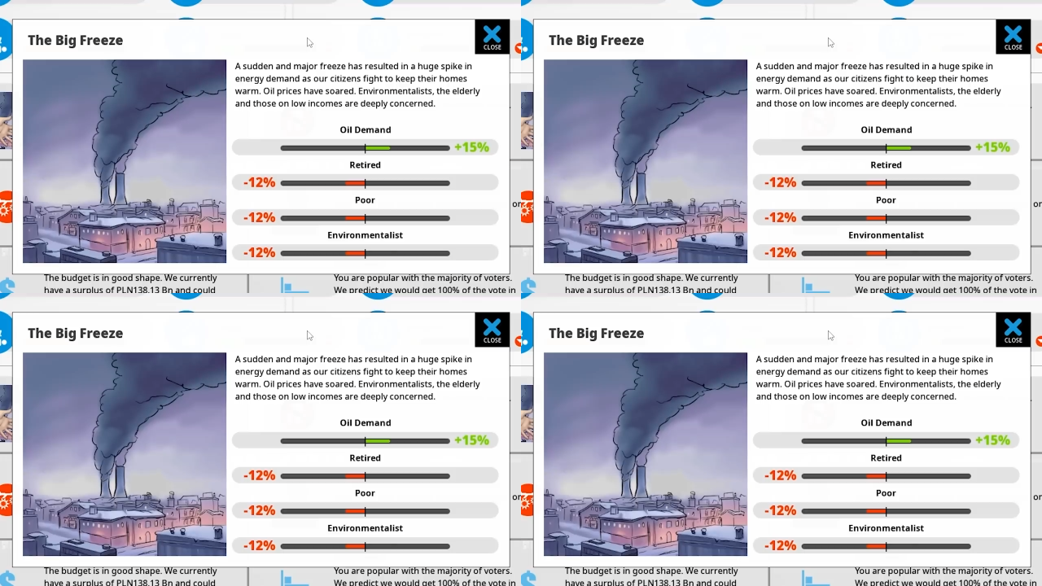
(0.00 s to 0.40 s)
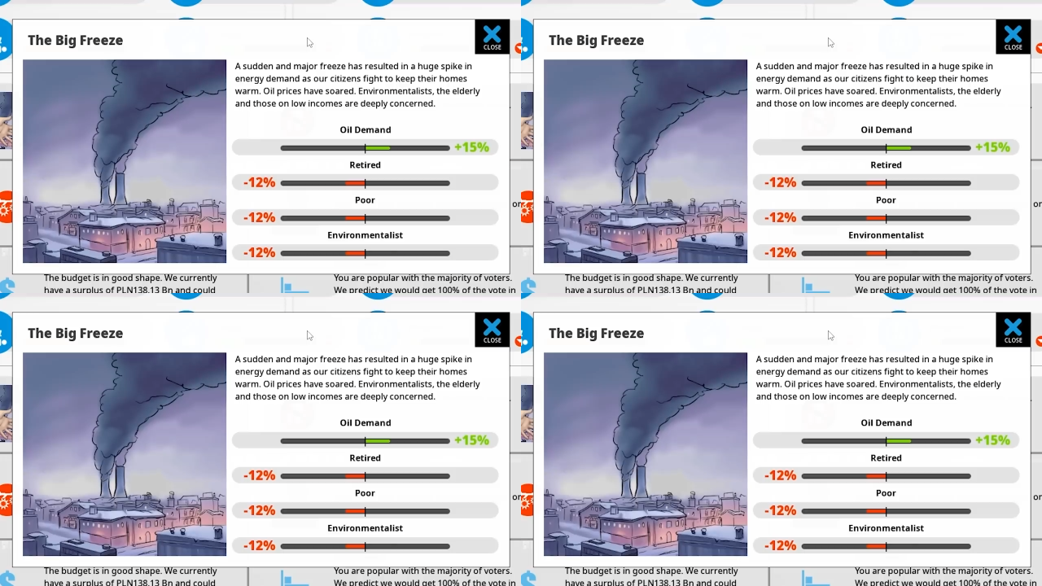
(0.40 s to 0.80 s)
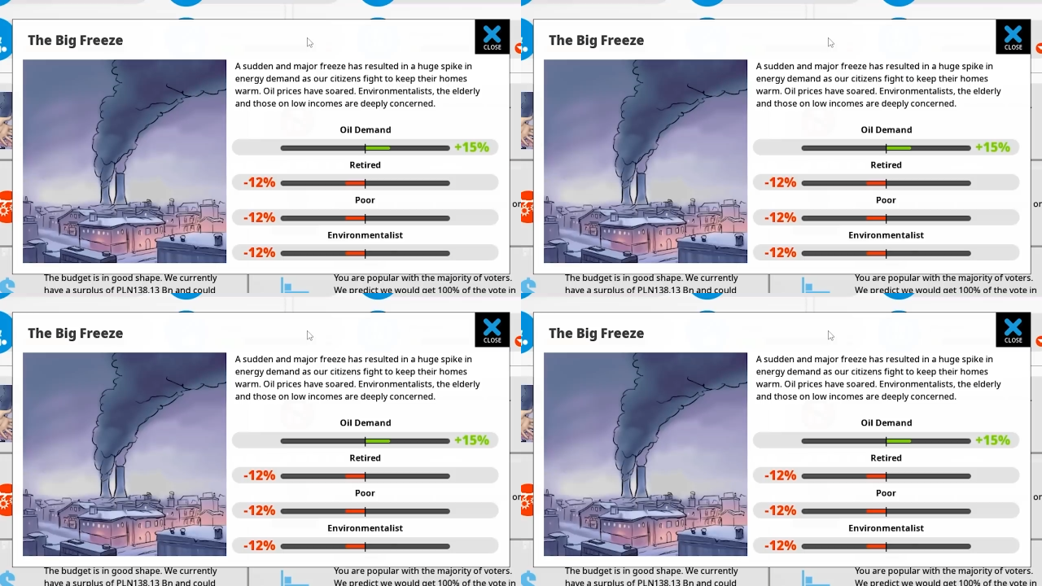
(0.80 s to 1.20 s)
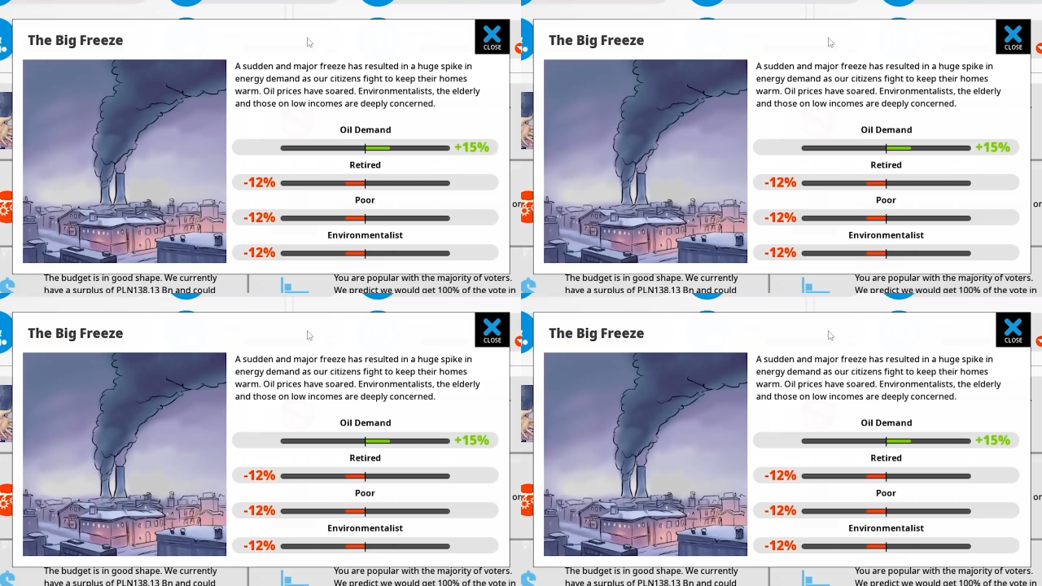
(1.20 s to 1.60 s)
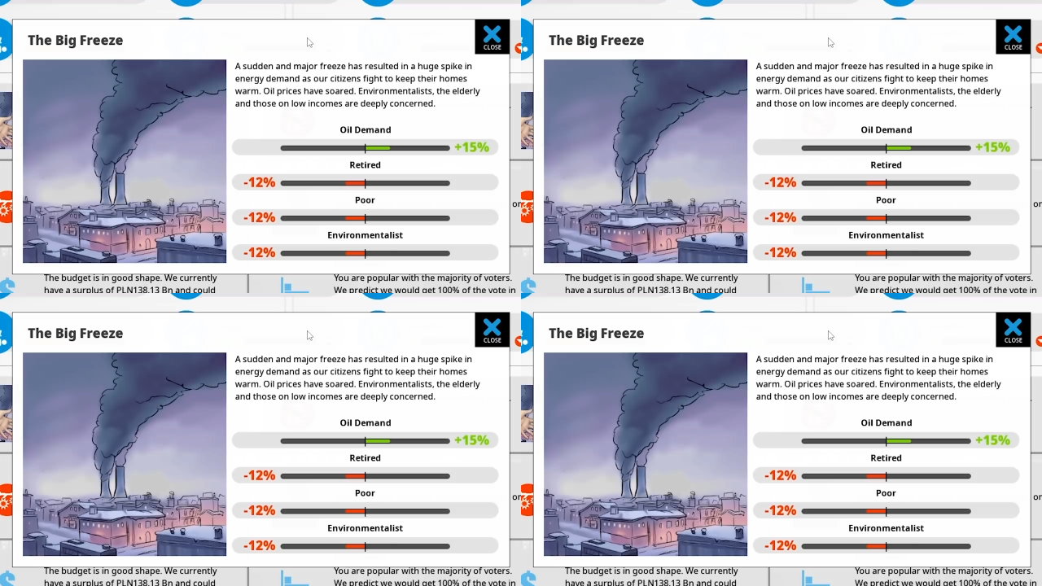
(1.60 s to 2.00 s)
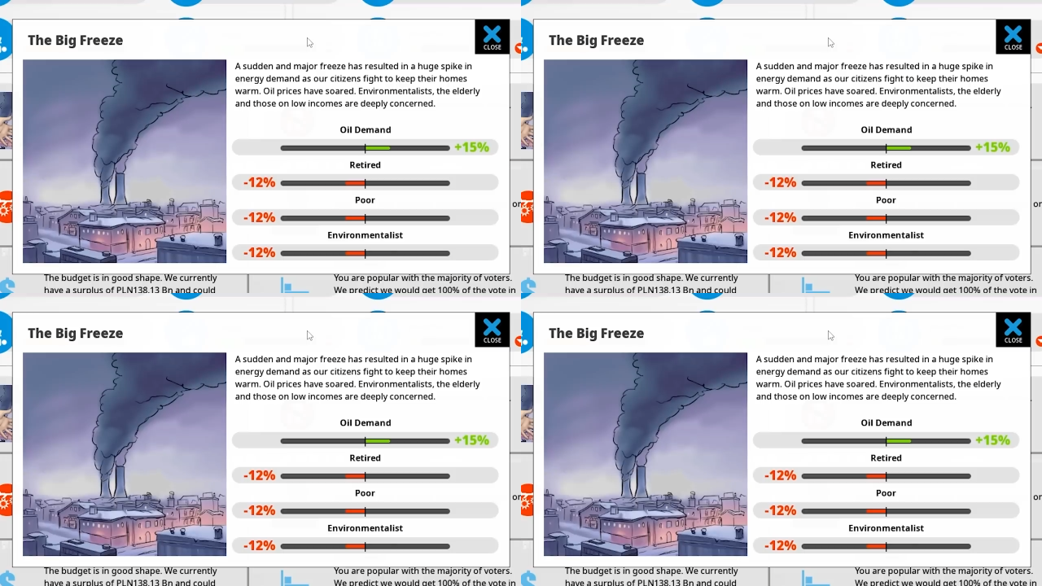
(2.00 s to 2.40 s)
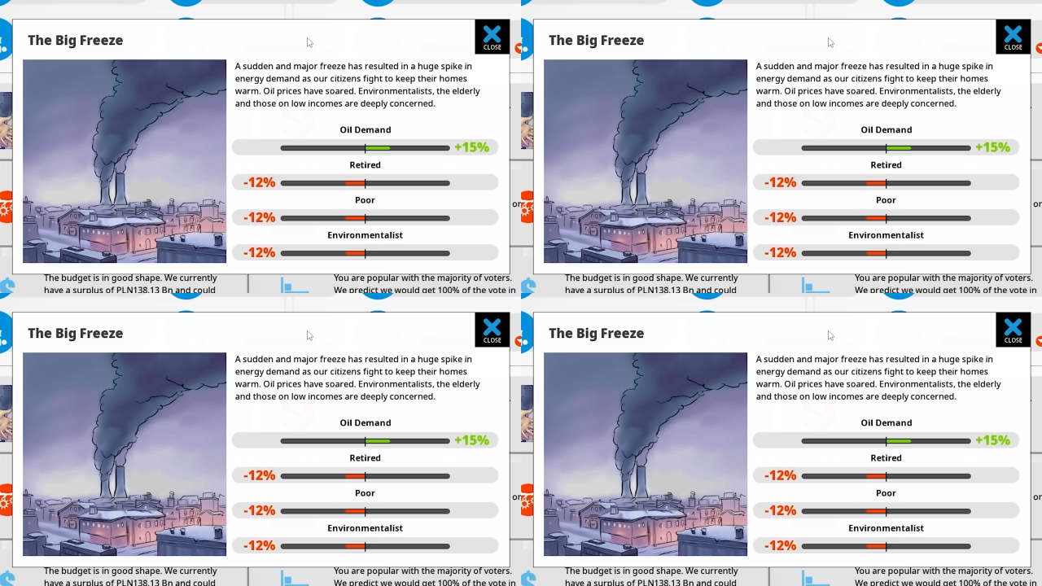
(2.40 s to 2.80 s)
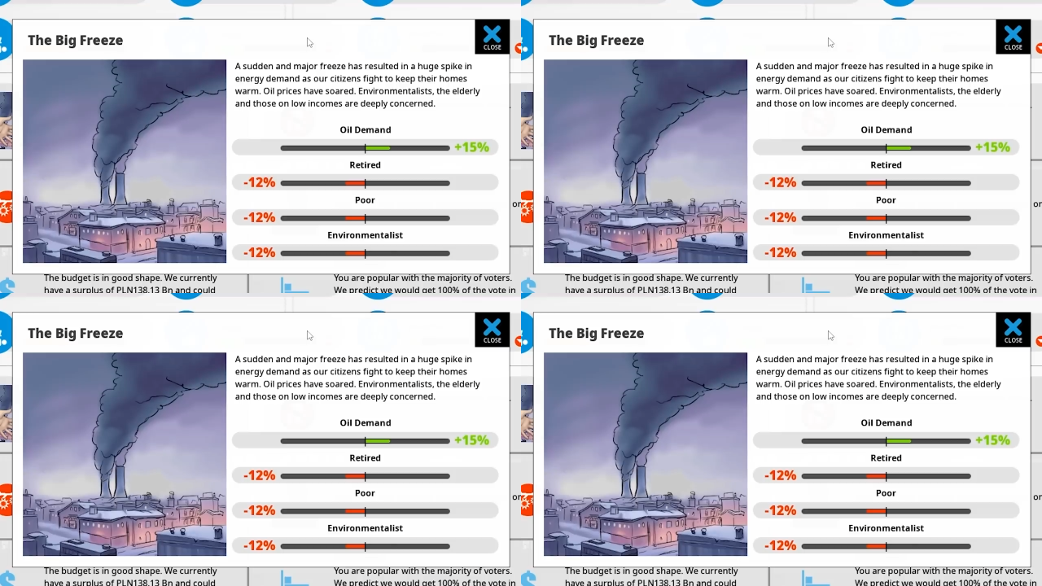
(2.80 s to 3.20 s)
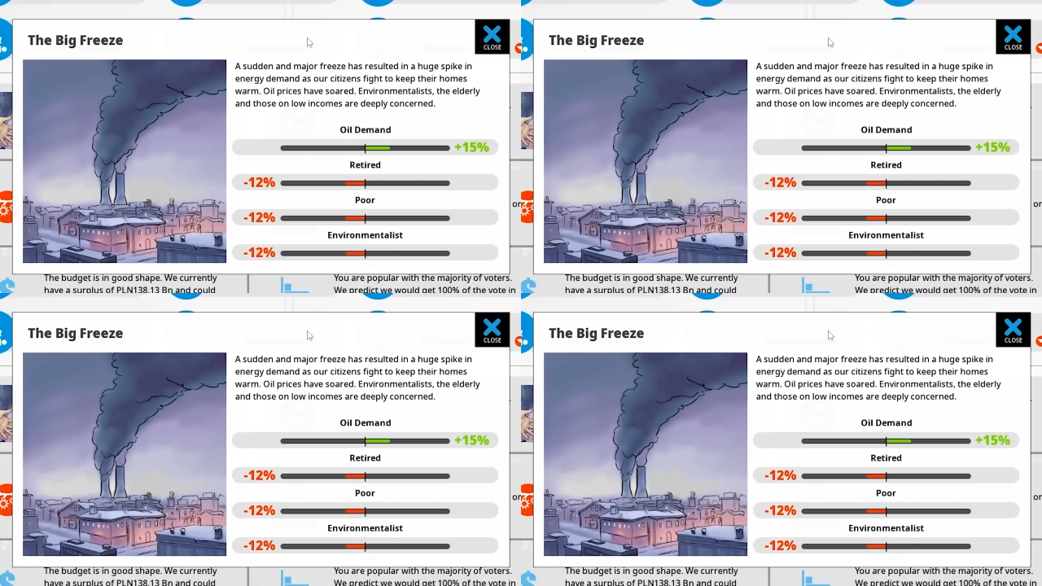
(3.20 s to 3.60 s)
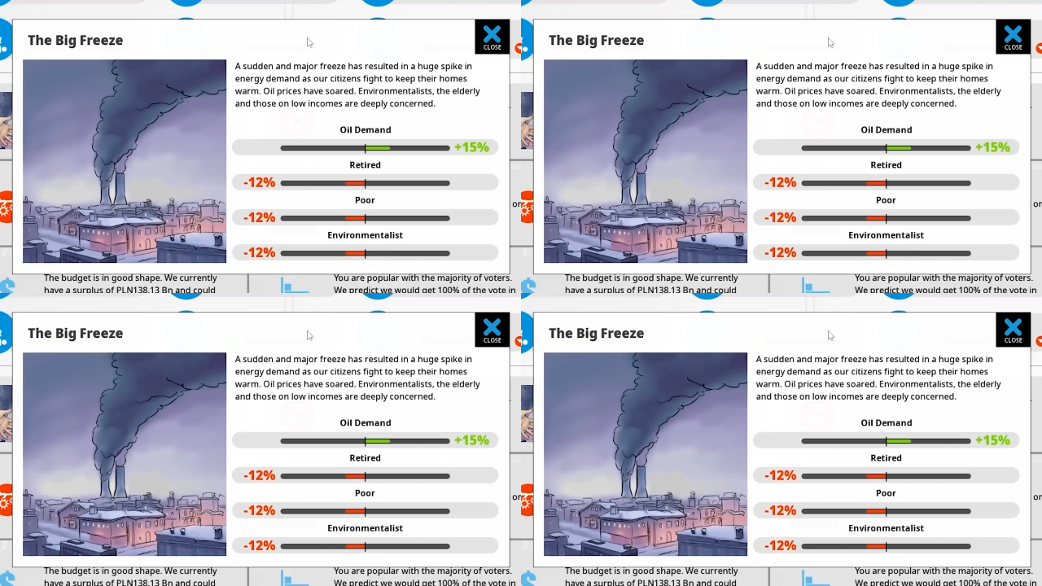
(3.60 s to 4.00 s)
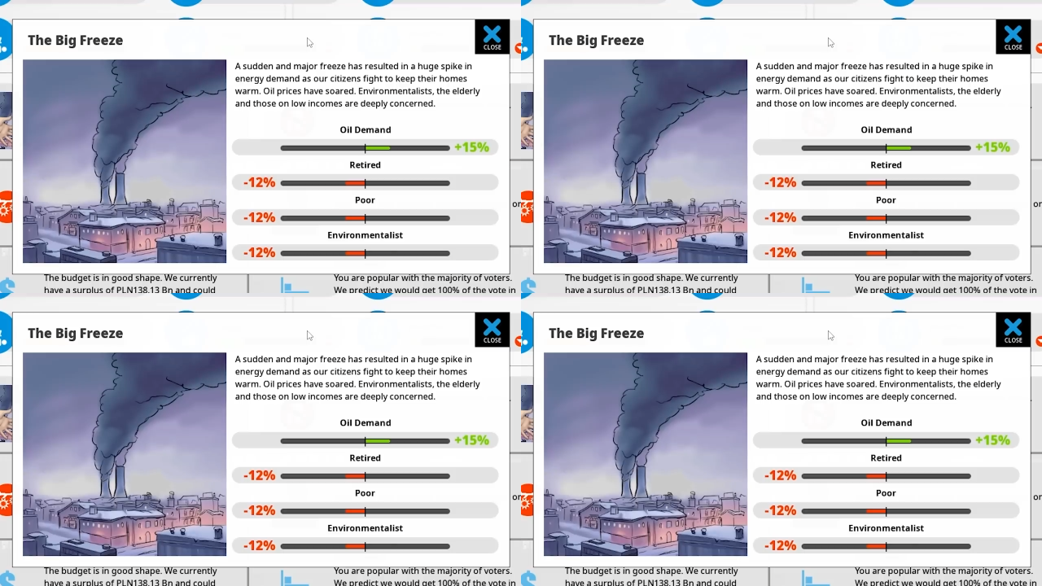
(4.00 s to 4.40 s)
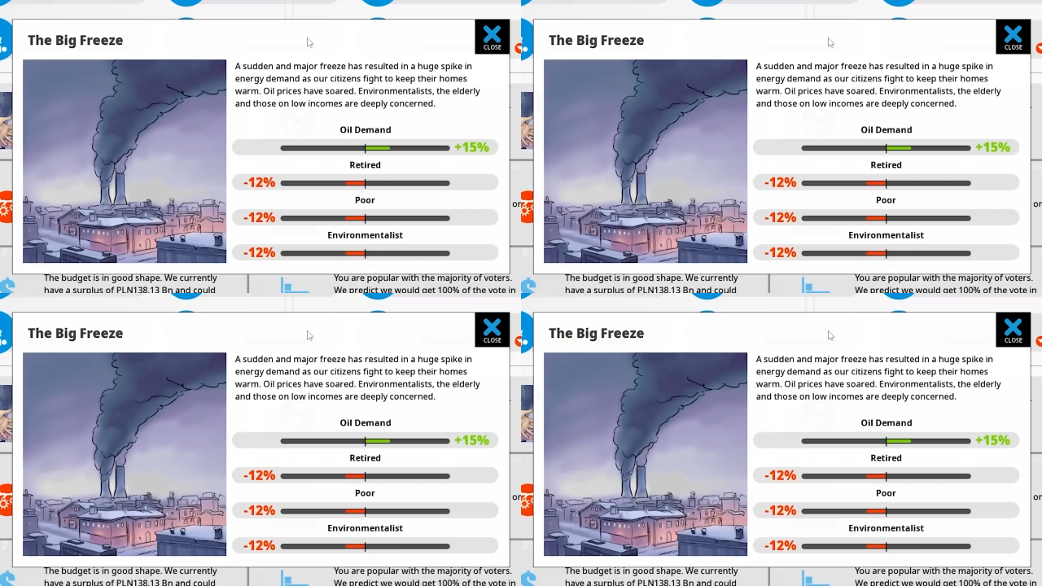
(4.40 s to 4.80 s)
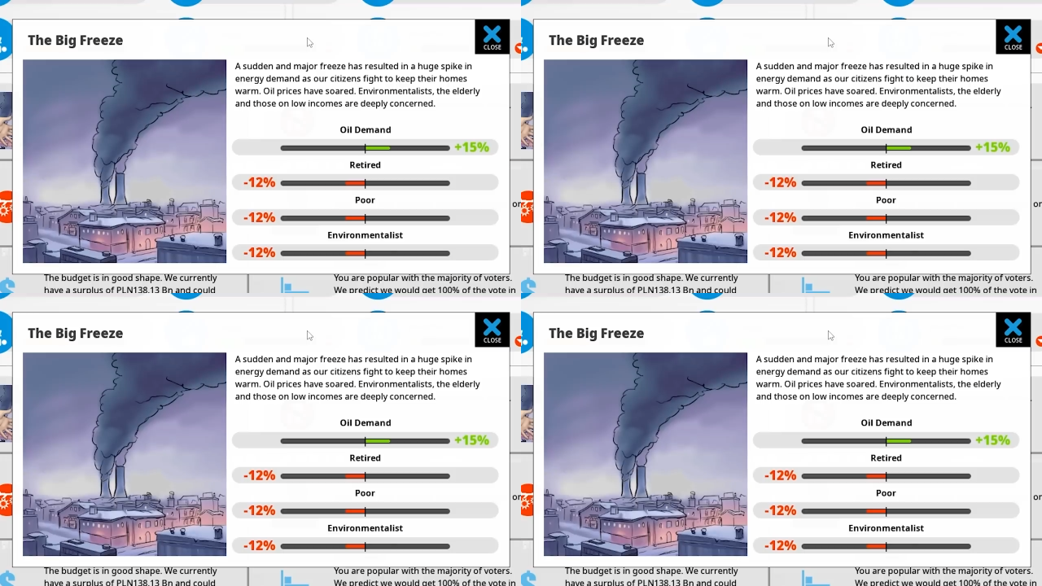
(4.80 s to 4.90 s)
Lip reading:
No face is visible, so there are no lips to read.